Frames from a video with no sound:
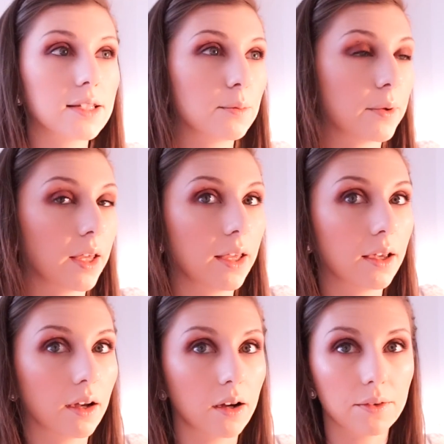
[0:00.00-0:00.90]

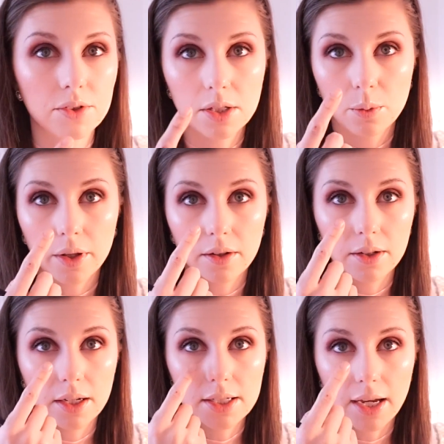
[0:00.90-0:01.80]
debate often whether or
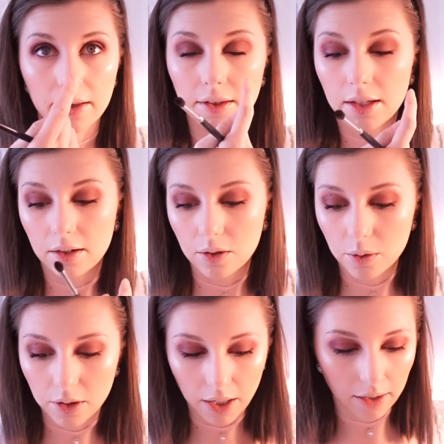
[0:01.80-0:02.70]
not to add the inner
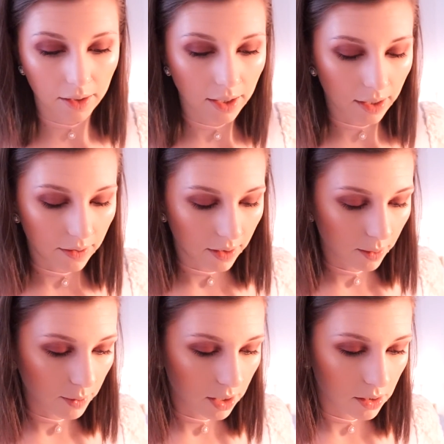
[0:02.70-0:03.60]
corner highlight. I think
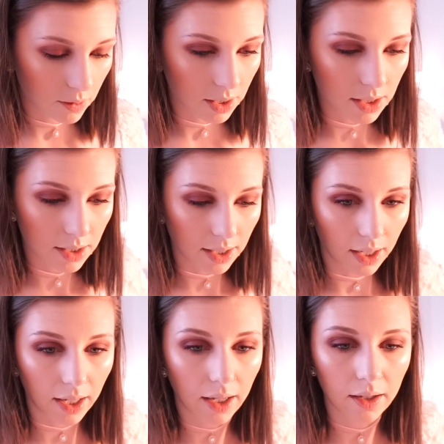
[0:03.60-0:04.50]
I'm gonna do it
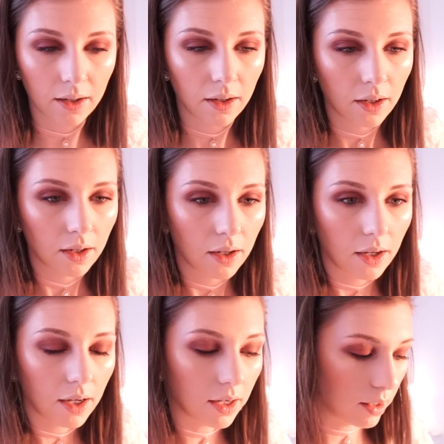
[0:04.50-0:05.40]
today.
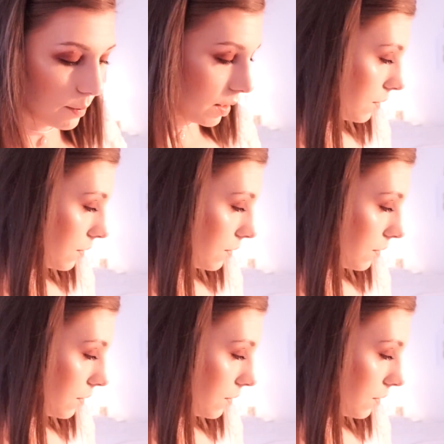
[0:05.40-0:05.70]
And